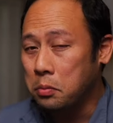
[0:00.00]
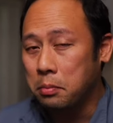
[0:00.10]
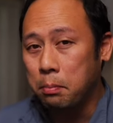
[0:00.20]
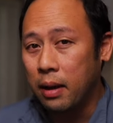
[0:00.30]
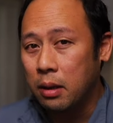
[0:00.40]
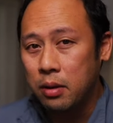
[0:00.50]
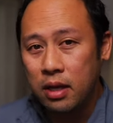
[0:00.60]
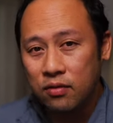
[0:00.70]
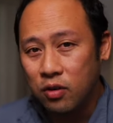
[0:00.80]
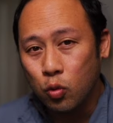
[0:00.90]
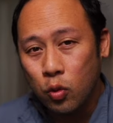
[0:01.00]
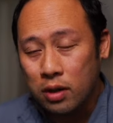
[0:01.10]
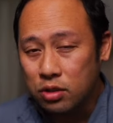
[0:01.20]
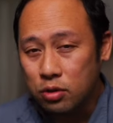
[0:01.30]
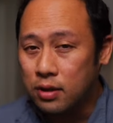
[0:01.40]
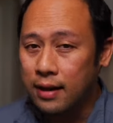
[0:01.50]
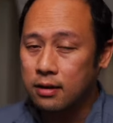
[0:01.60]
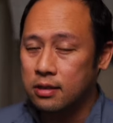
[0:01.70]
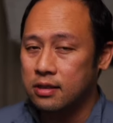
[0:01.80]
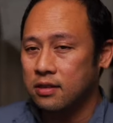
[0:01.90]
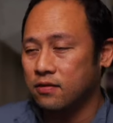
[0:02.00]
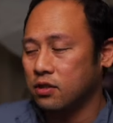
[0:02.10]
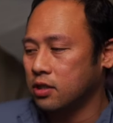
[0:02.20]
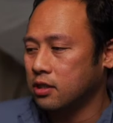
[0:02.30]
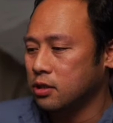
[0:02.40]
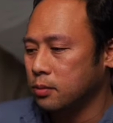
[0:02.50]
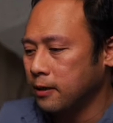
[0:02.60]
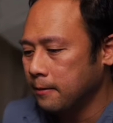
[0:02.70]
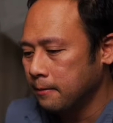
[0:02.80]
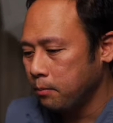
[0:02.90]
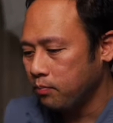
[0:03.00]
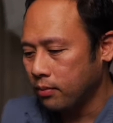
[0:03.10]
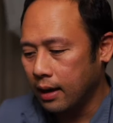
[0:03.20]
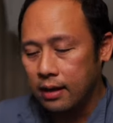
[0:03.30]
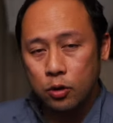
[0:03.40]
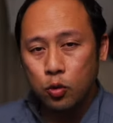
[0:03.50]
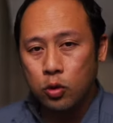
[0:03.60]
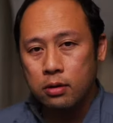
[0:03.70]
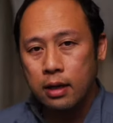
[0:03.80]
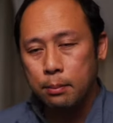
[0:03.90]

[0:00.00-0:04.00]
maybe even 1/2000 of a shutter speed, and you will get